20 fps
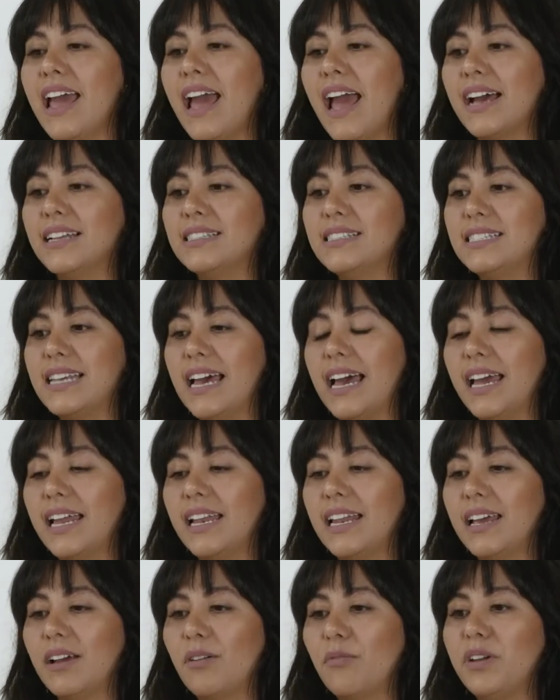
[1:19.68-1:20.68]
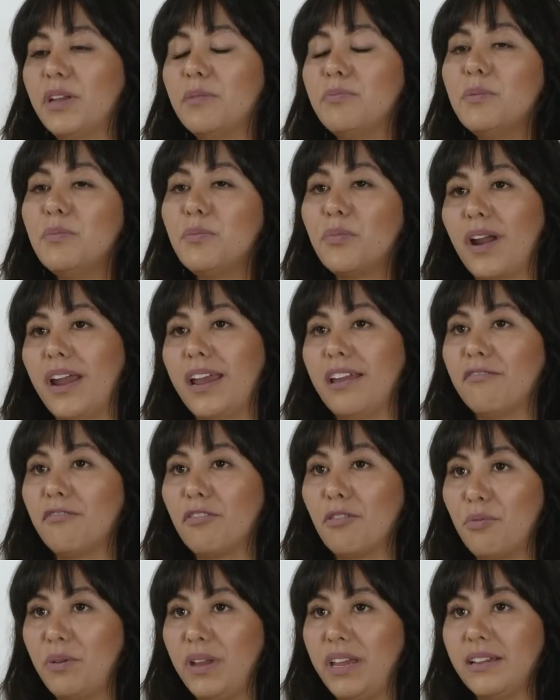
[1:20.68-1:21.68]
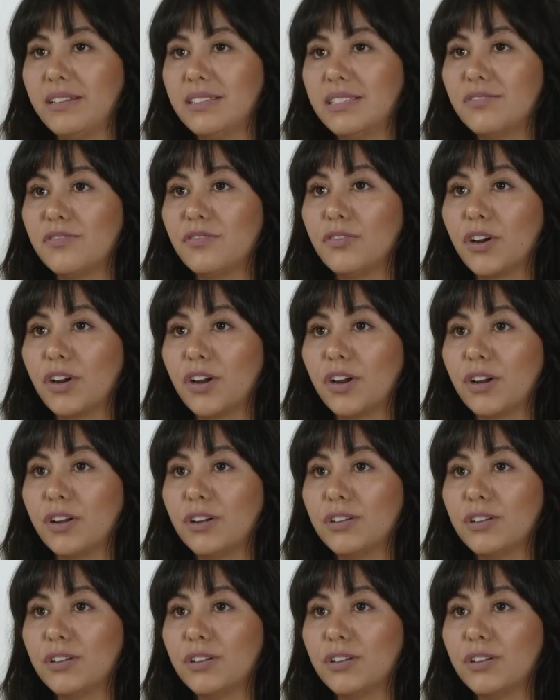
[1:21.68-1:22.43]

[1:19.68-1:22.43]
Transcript: had said, we had been praying for weeks for